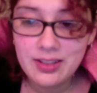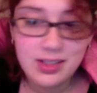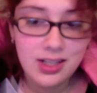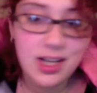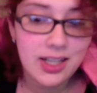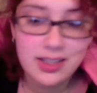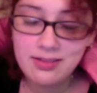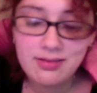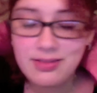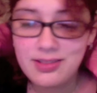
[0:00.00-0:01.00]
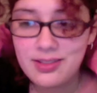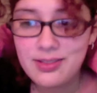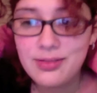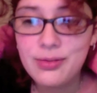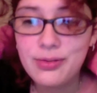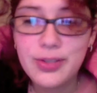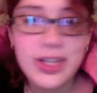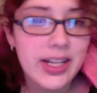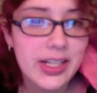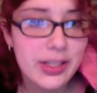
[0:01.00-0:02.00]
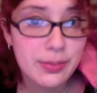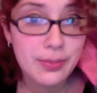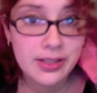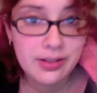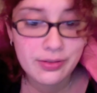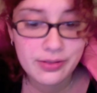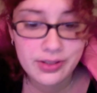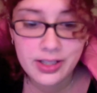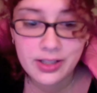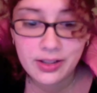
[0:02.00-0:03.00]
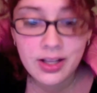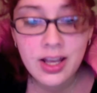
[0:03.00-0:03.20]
God, freaking expensive as hell.